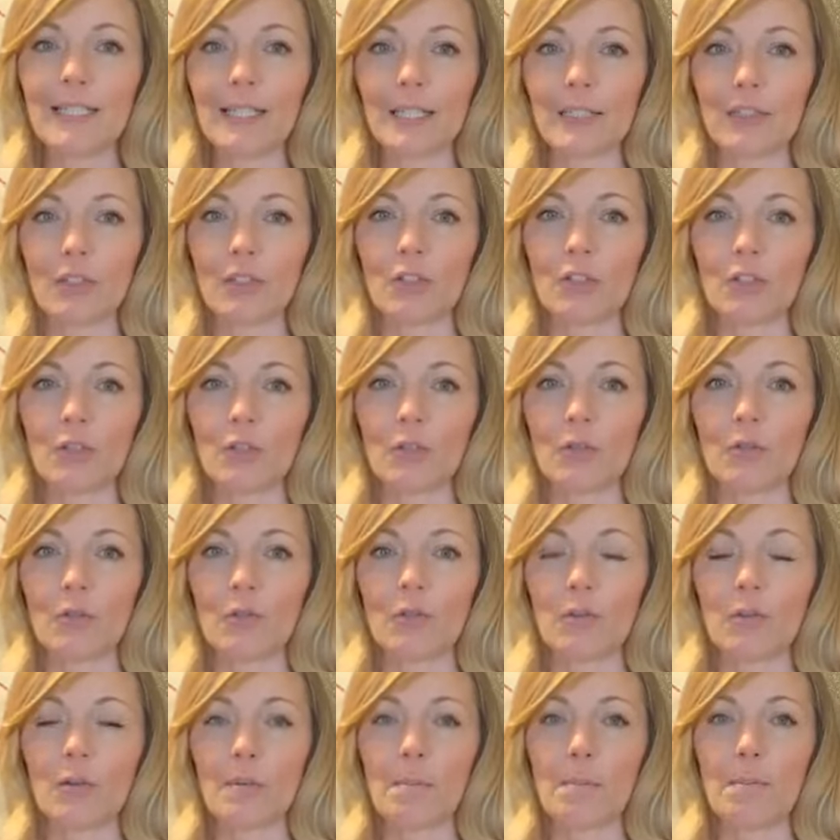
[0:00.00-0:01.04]
get to
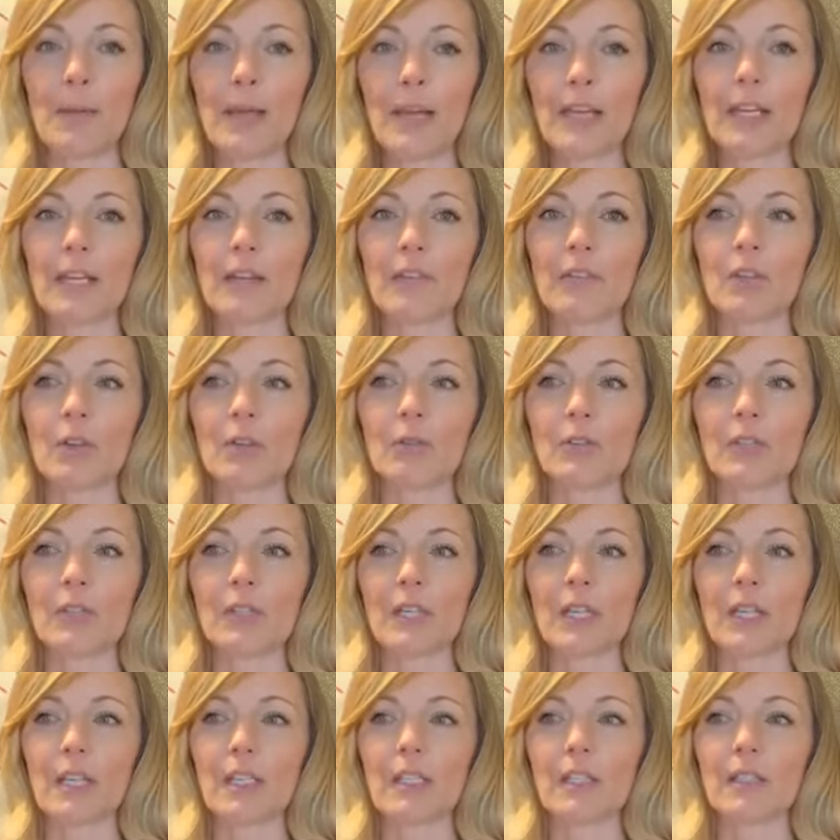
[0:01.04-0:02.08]
do many of those
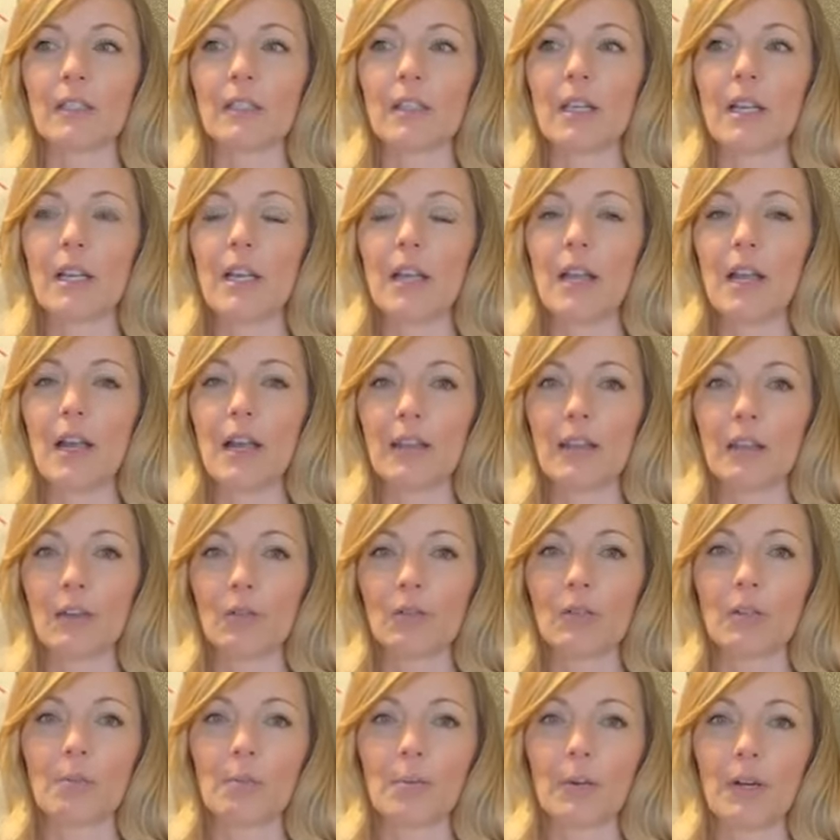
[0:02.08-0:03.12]
things. And there
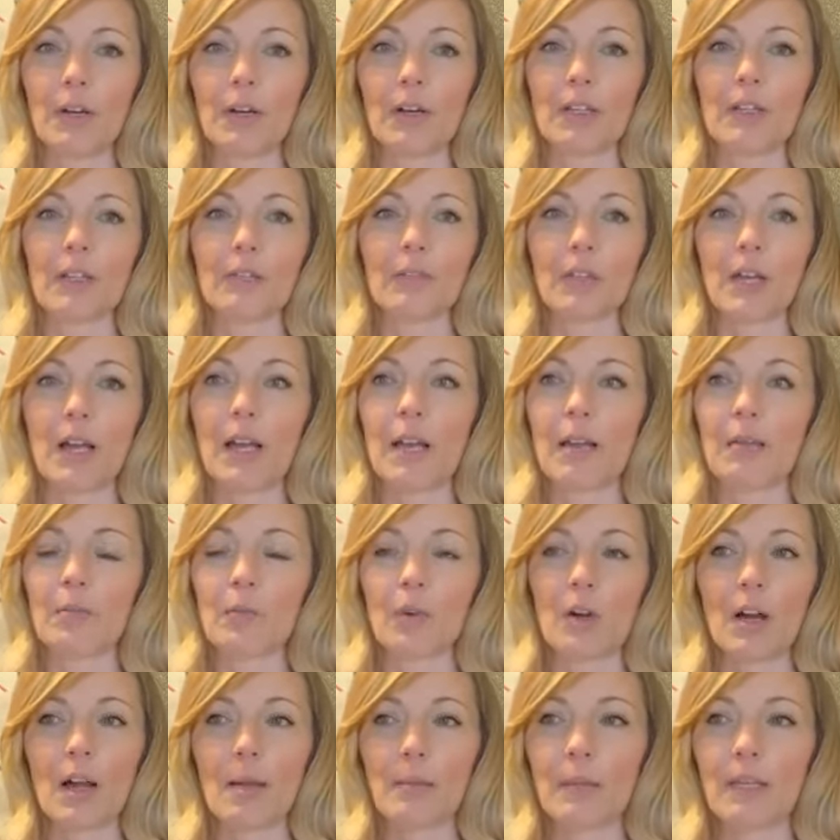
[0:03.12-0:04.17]
was a period of time
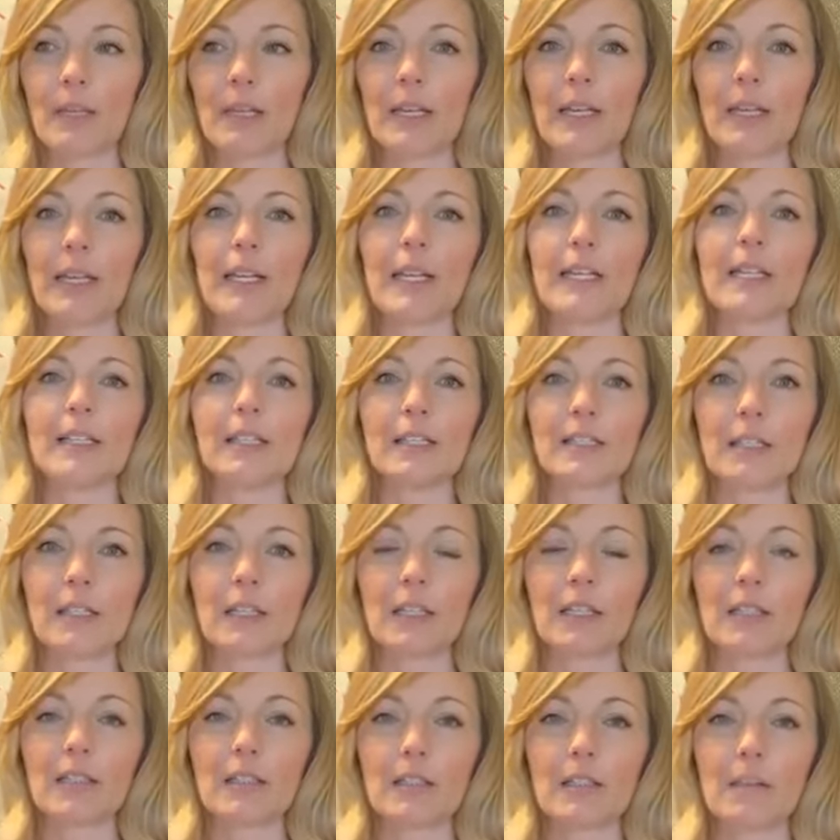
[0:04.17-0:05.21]
where, I mean, in an
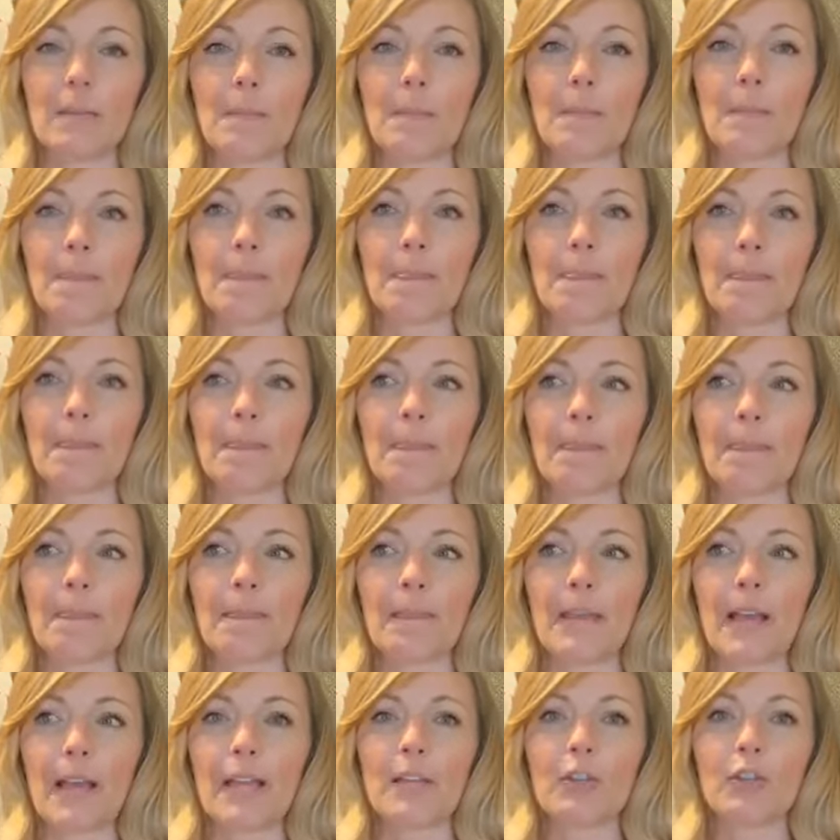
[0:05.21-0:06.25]
instant,
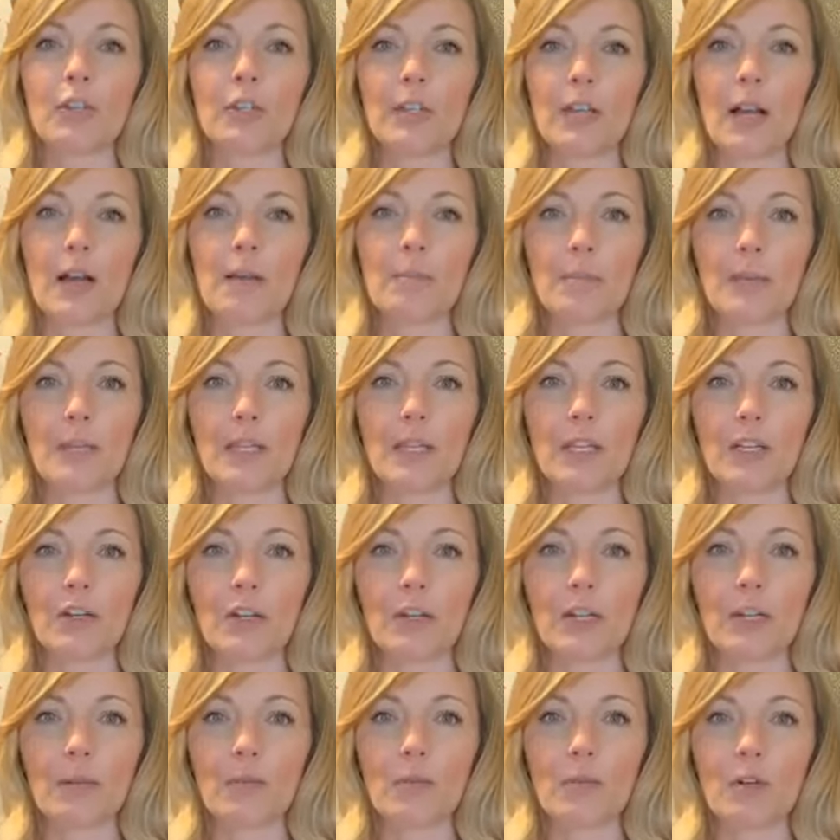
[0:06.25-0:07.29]
I could not be here
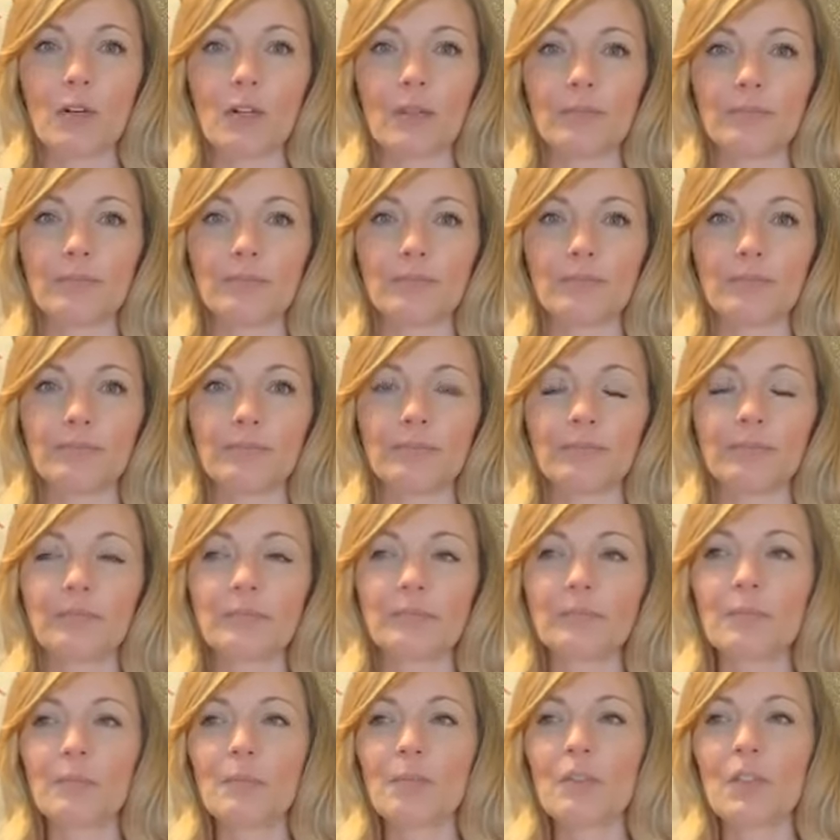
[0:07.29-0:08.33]
anymore.
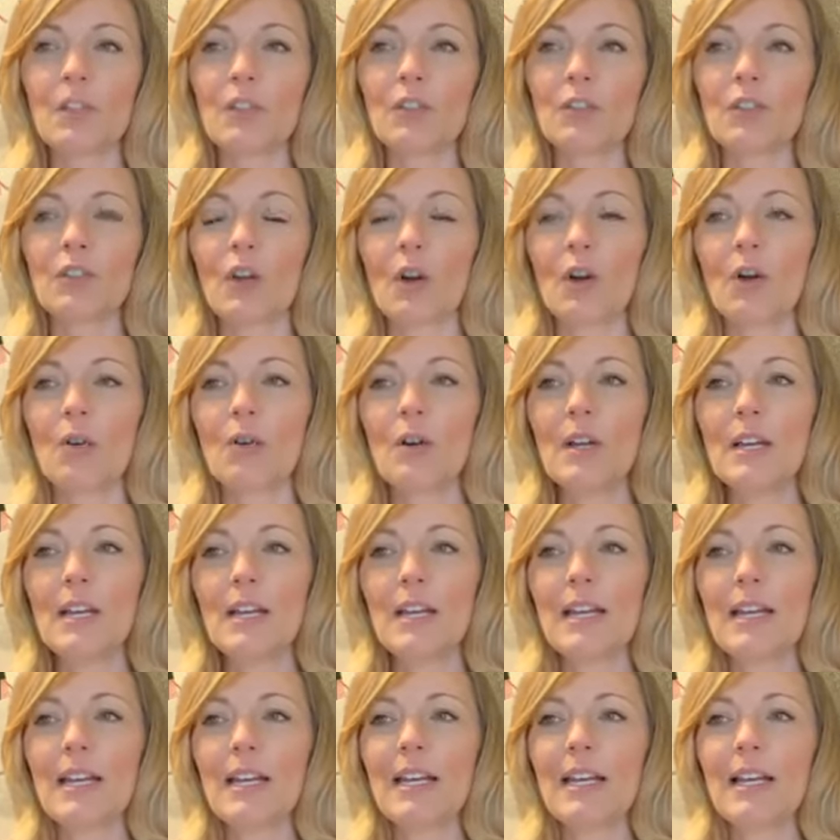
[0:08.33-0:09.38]
So,
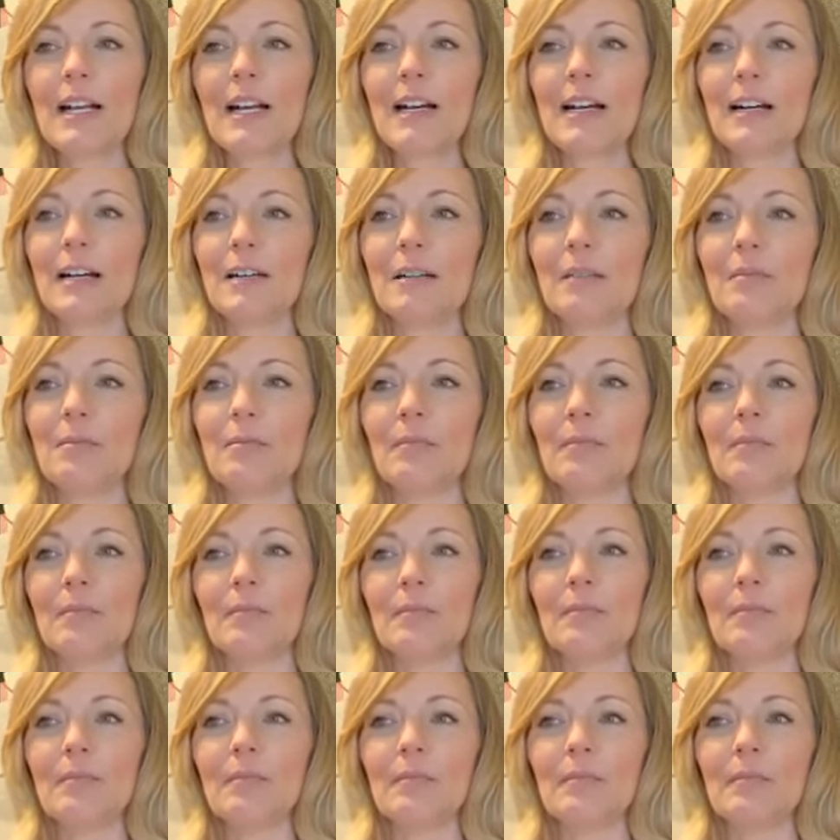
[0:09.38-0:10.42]

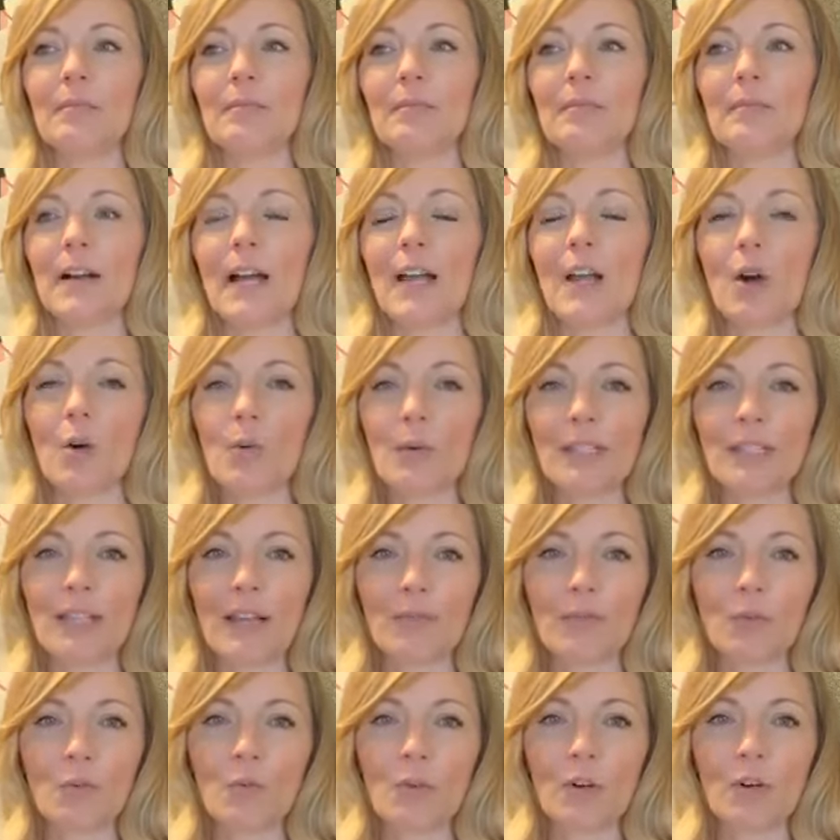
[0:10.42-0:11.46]
I always
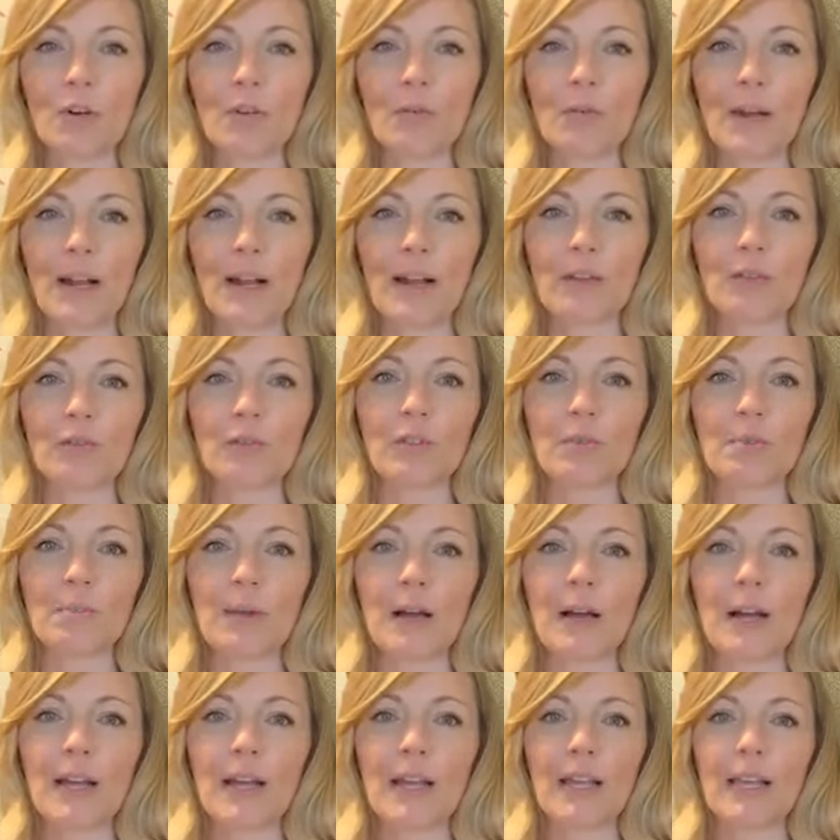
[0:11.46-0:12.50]
have to work around
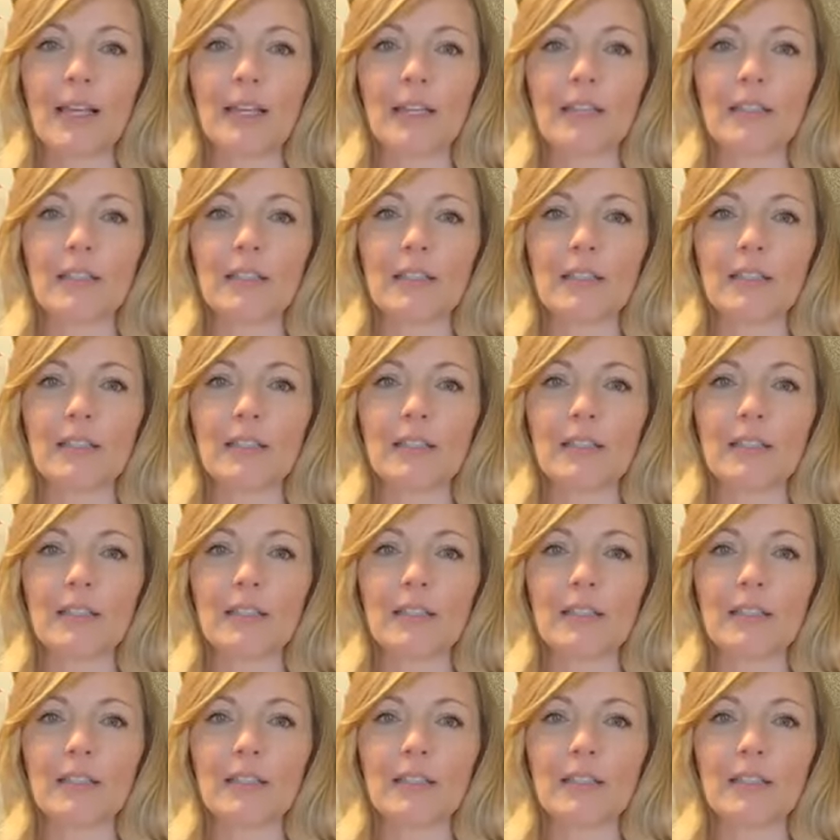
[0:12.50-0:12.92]
my